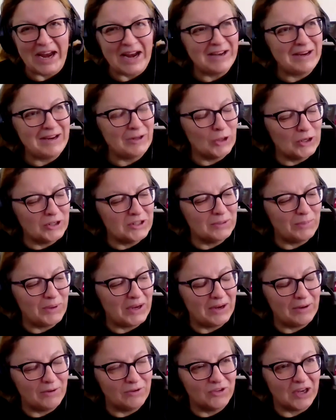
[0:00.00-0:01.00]
Andy looks at me
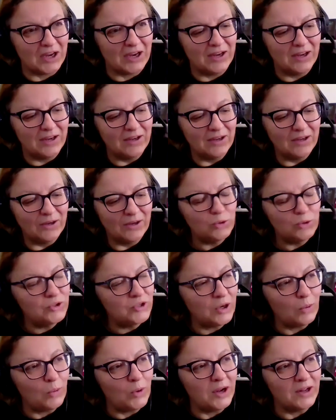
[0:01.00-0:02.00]
and he was like, "Who's
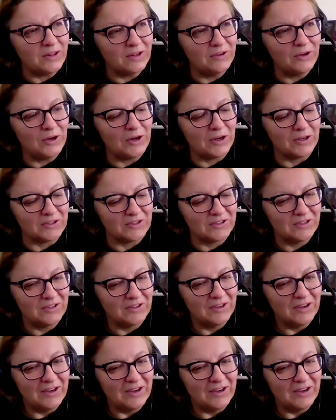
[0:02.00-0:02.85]
gonna walk the dogs?"